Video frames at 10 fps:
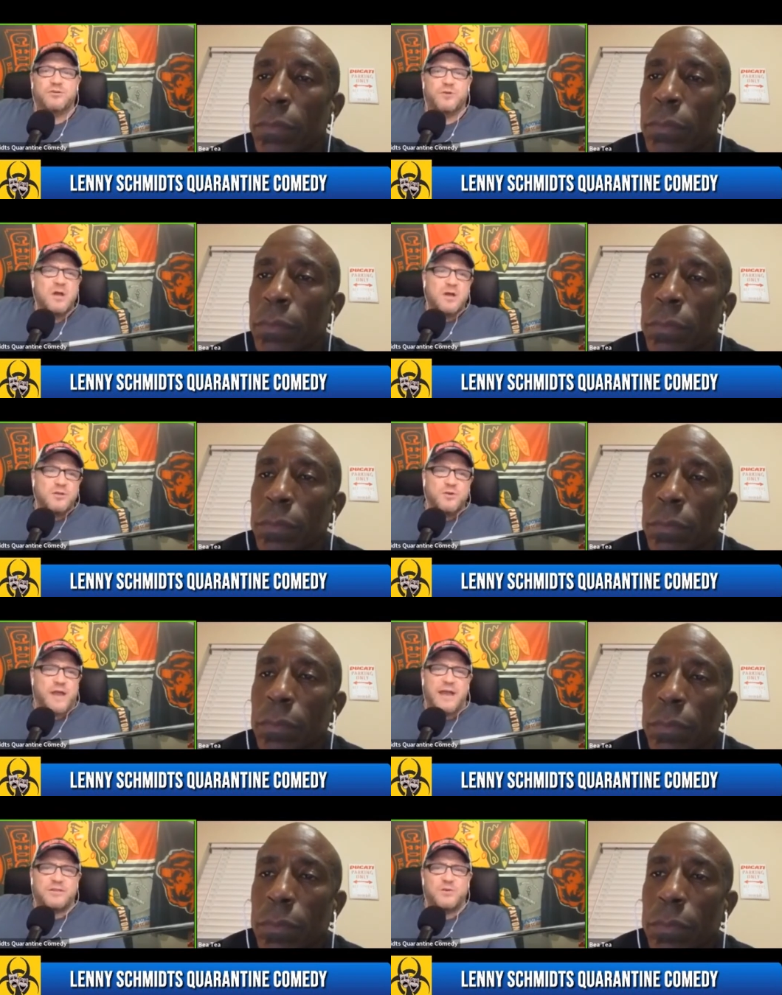Speaker 1: you. You
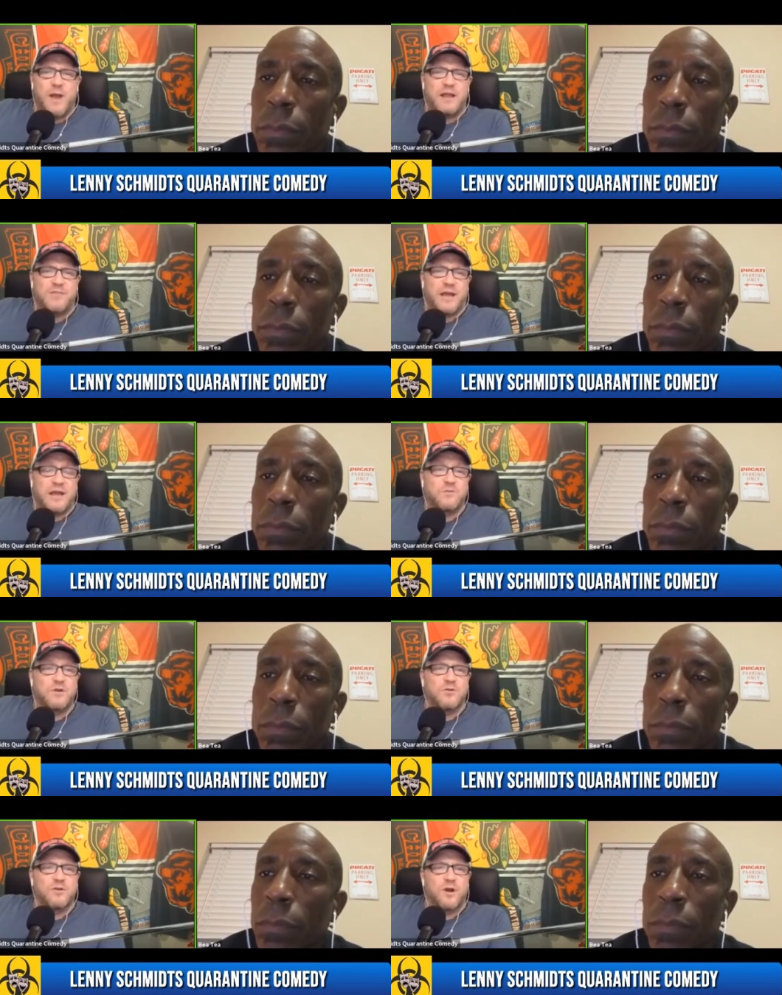can't do anything, and you're
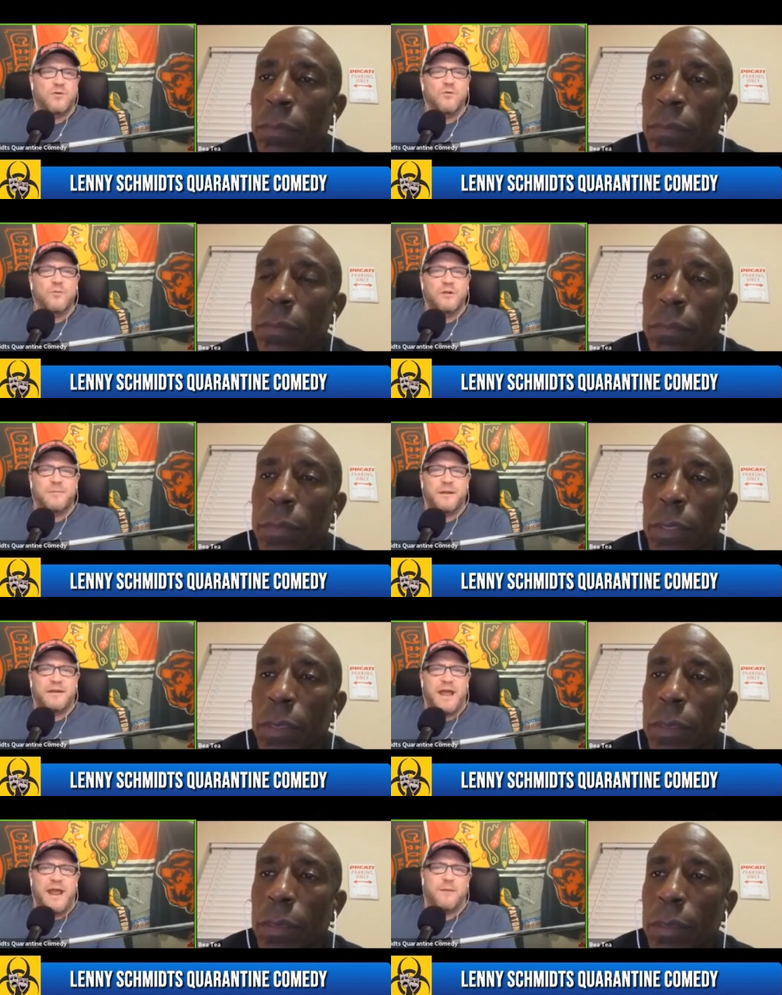you know, you're a really big
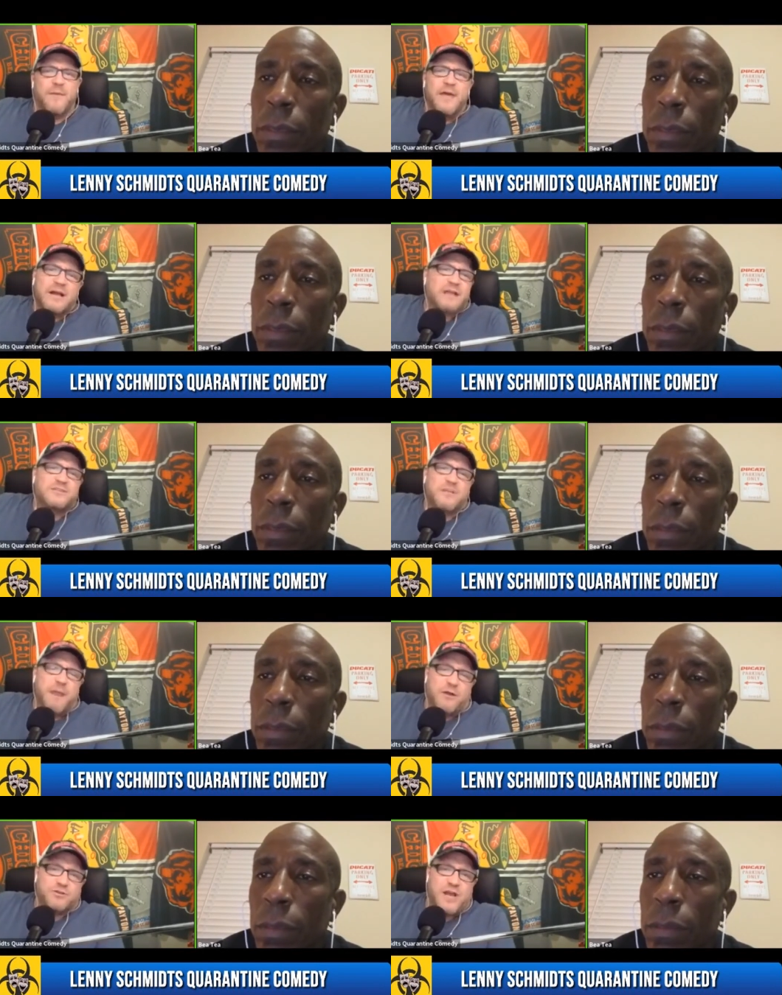name. Guys like
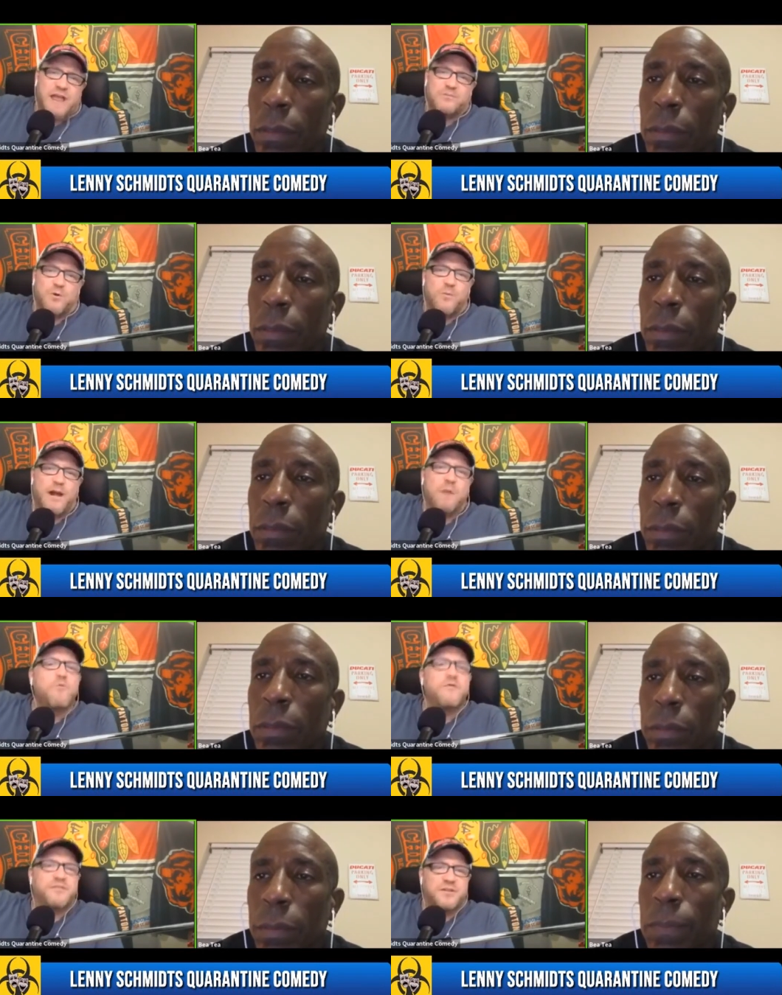Michael Jackson would rent out
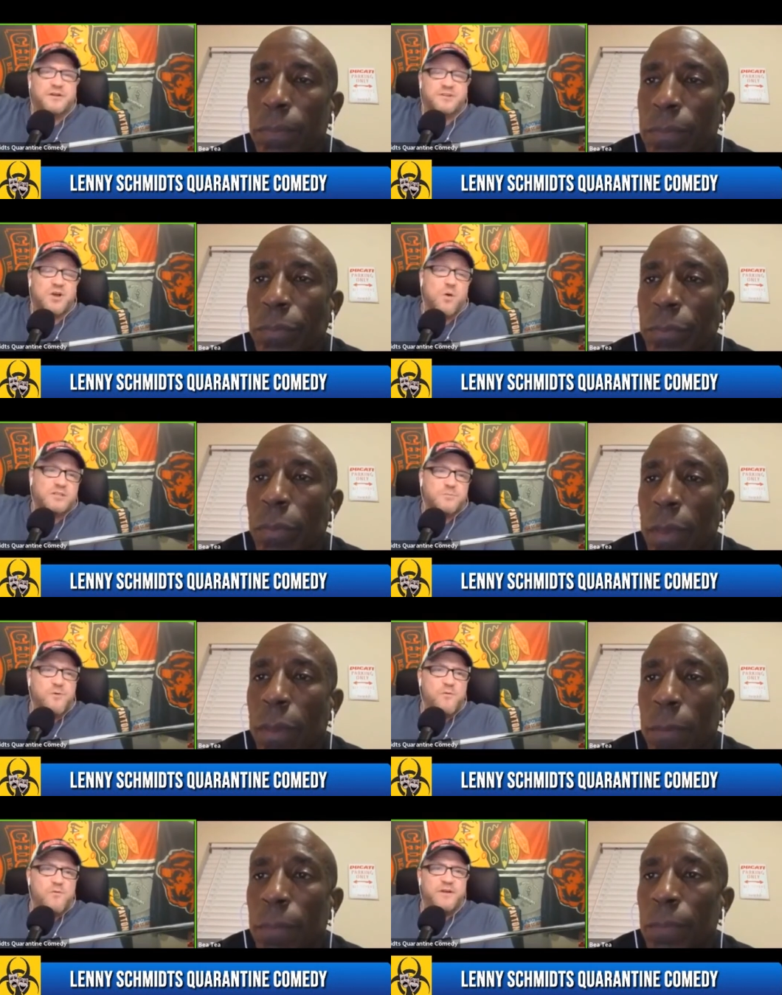movie theaters to go watch a
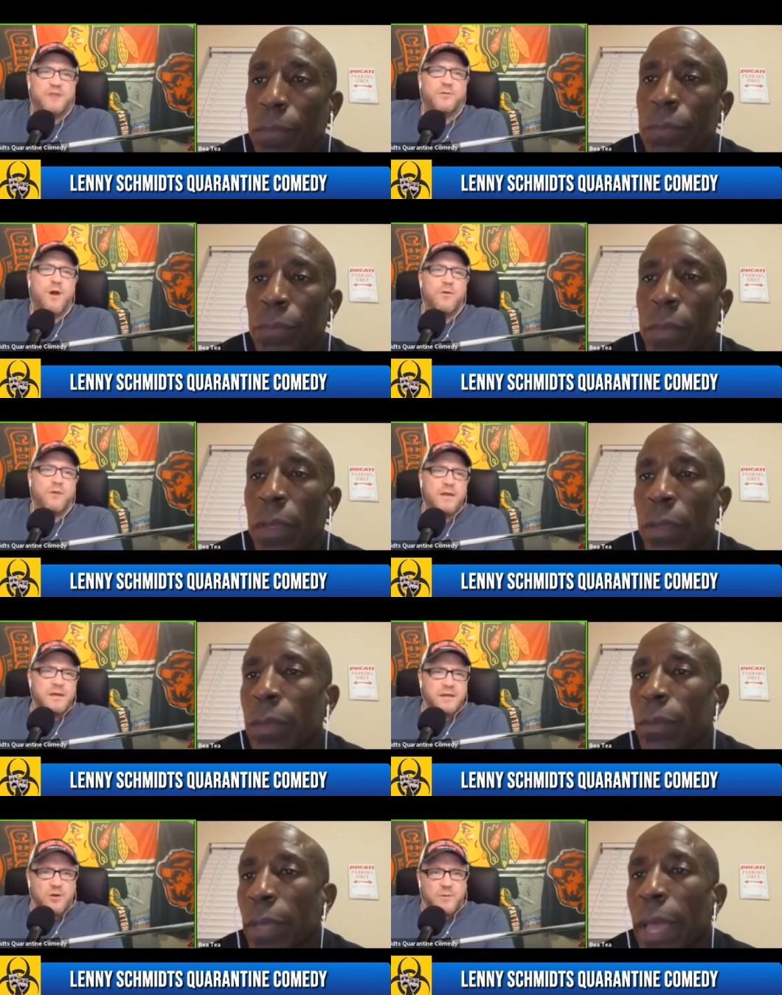movie on their own. You know what
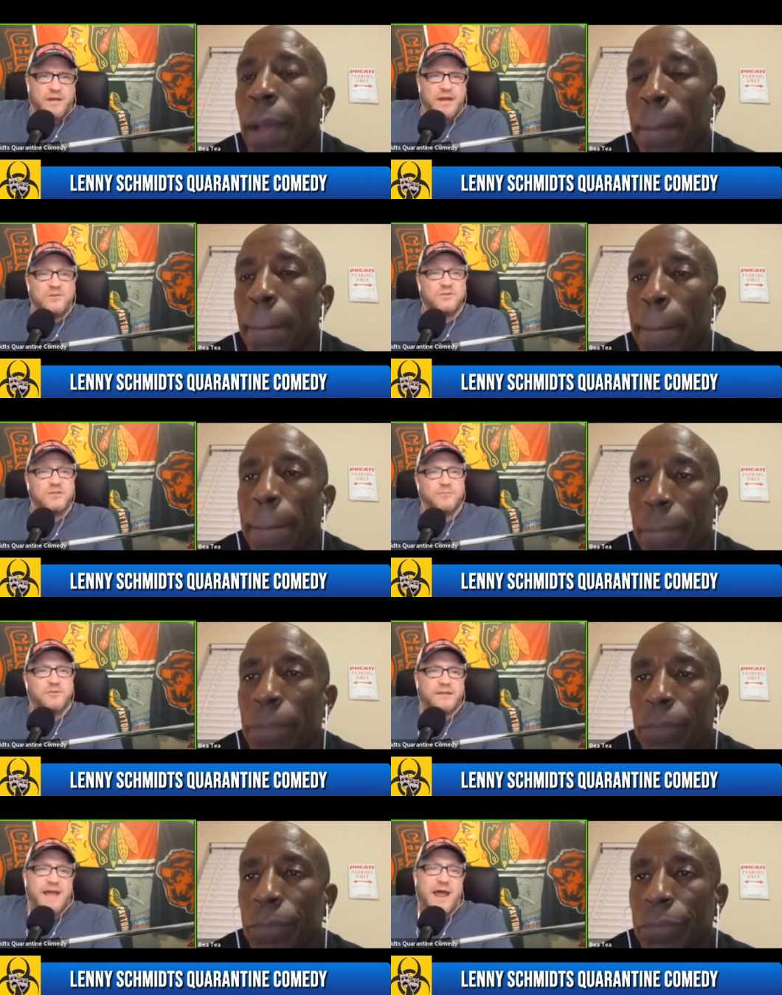I mean? Yeah. do something like
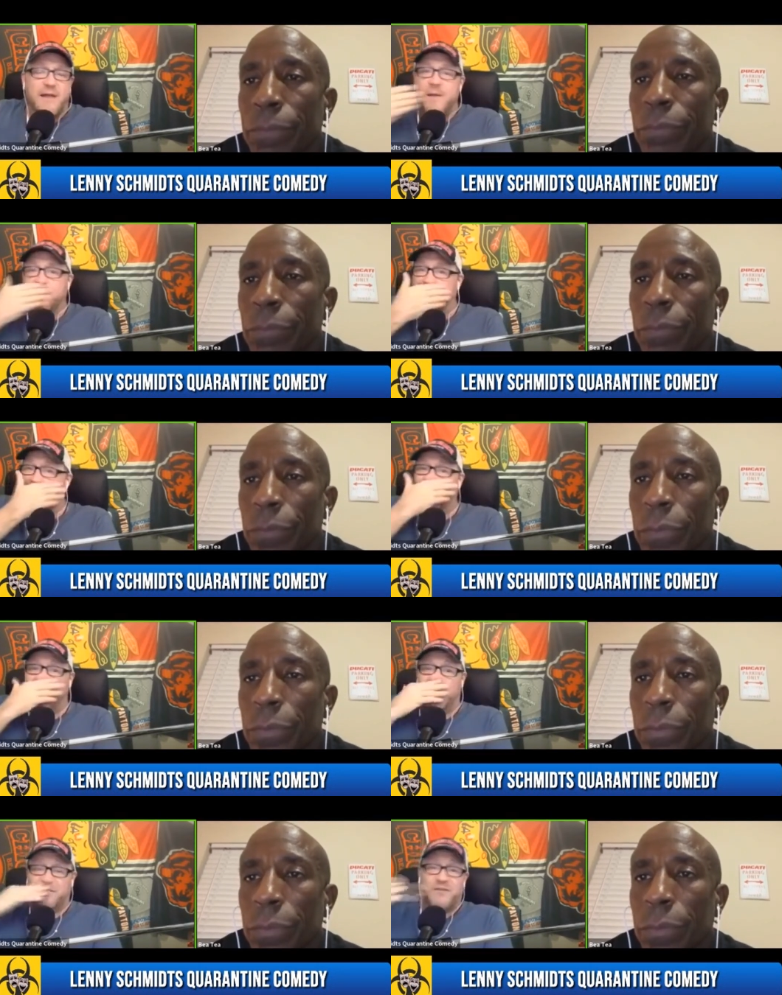that. But I kind of like
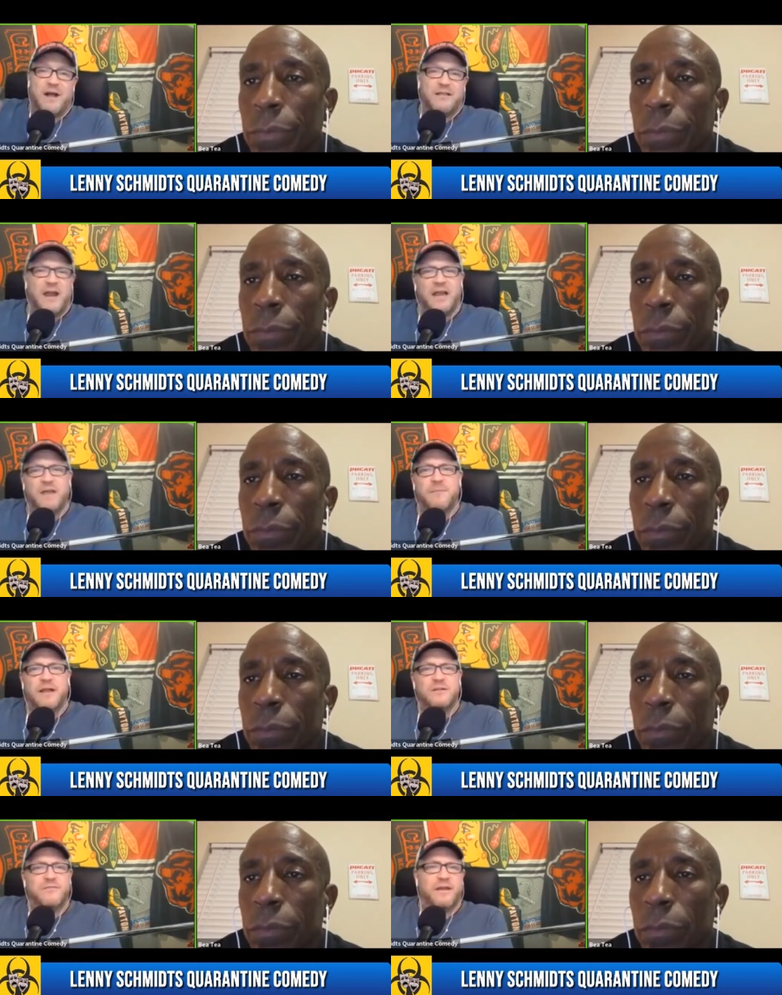the fact that I can make a
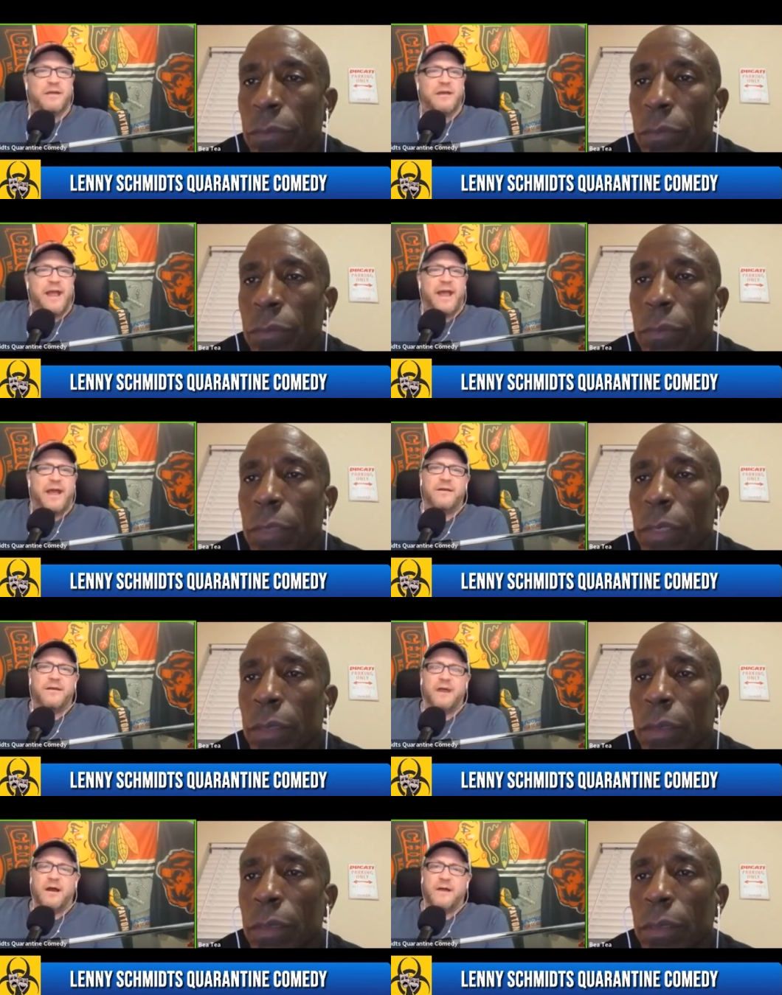living and
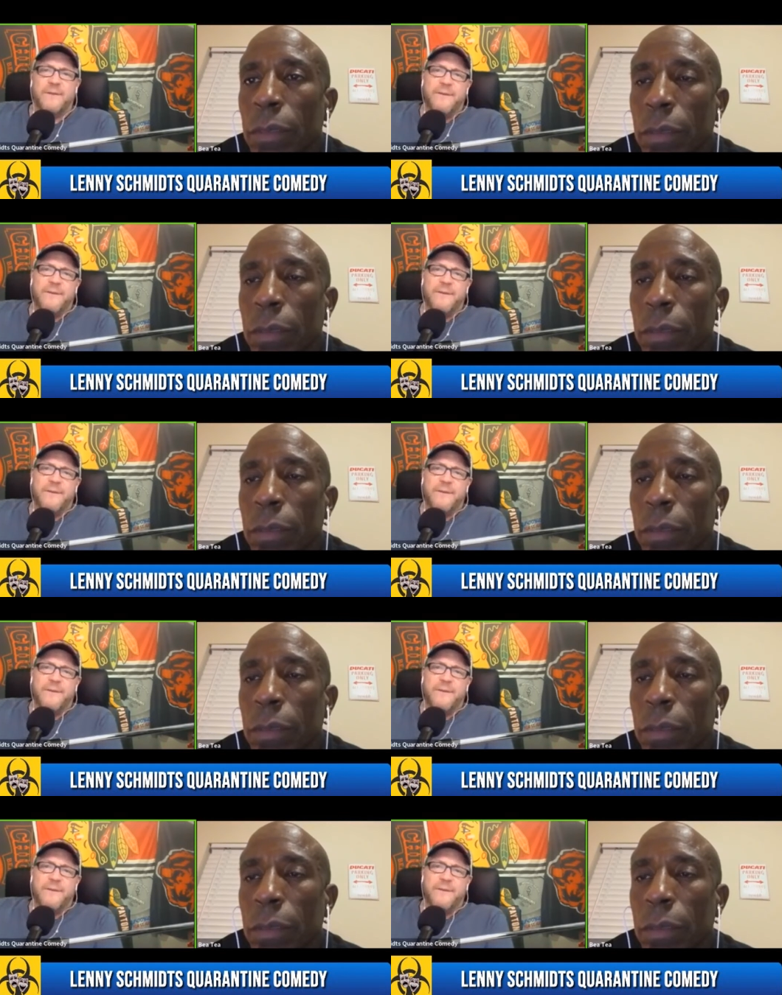uh,